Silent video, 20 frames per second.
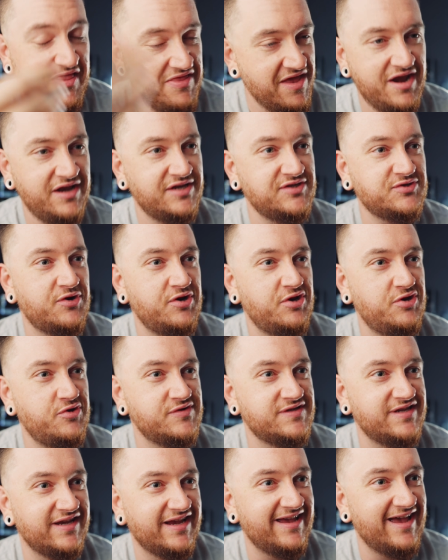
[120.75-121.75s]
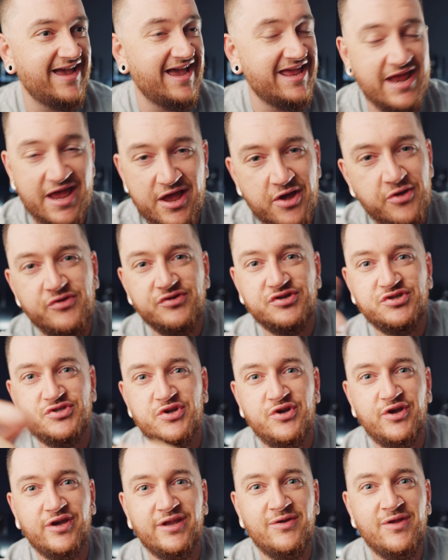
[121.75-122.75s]
And then I started using it and I
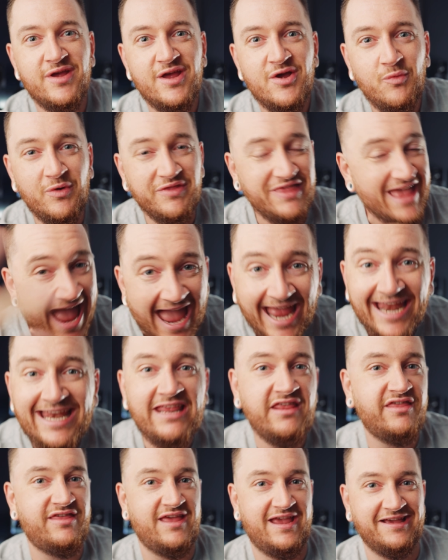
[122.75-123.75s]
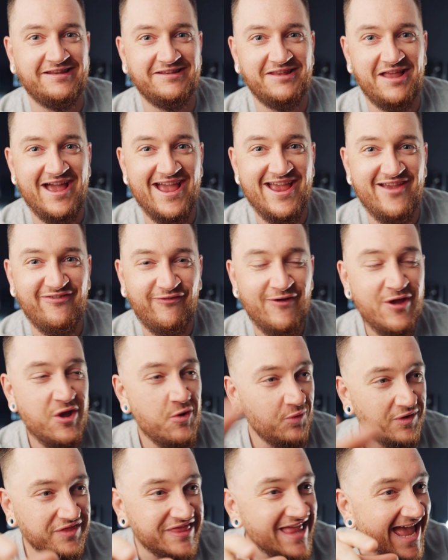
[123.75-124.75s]
understood with anything in life,
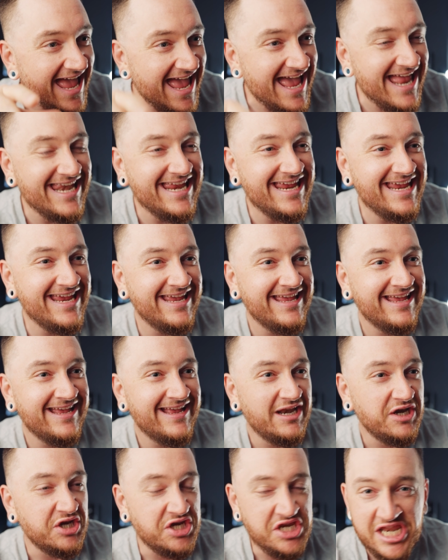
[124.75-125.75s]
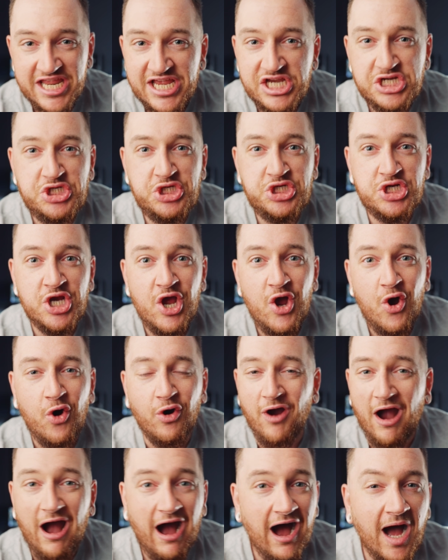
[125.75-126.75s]
with any niche
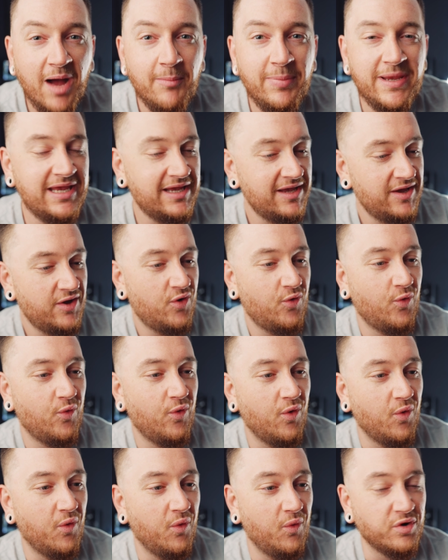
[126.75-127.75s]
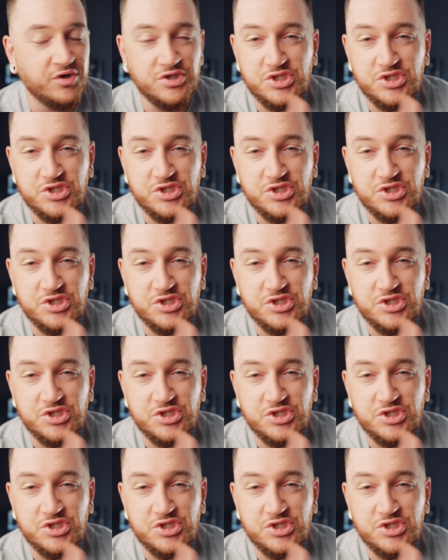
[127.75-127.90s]
or hobby or